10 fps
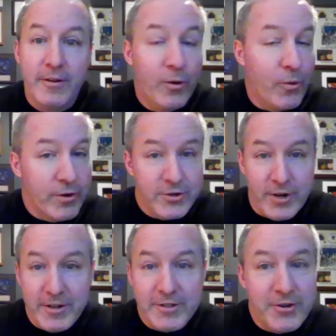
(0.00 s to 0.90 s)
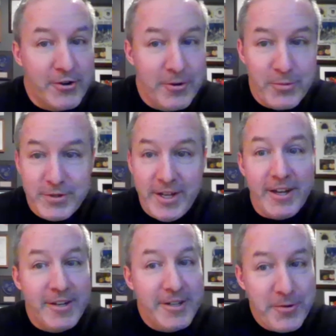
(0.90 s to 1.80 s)
or you're trying to turn your boutique
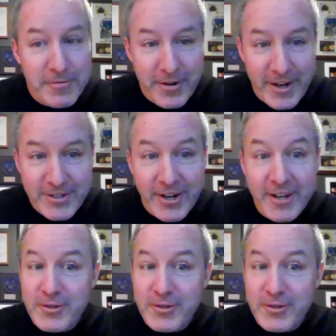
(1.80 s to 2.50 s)
into a franchise,